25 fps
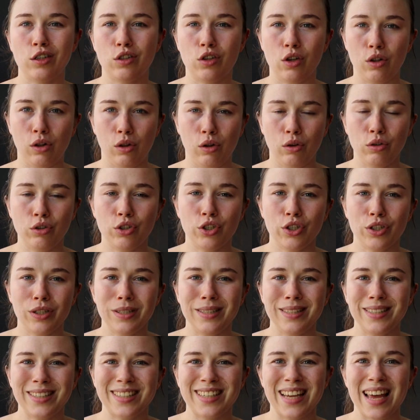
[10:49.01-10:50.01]

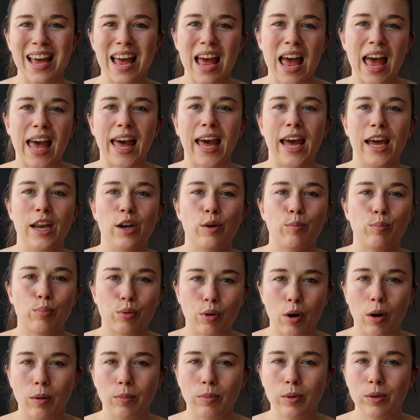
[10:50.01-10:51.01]
solutions and
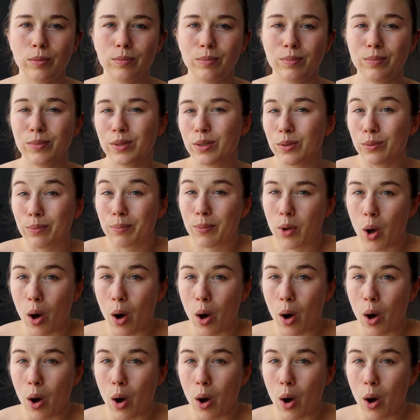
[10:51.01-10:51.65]
problems,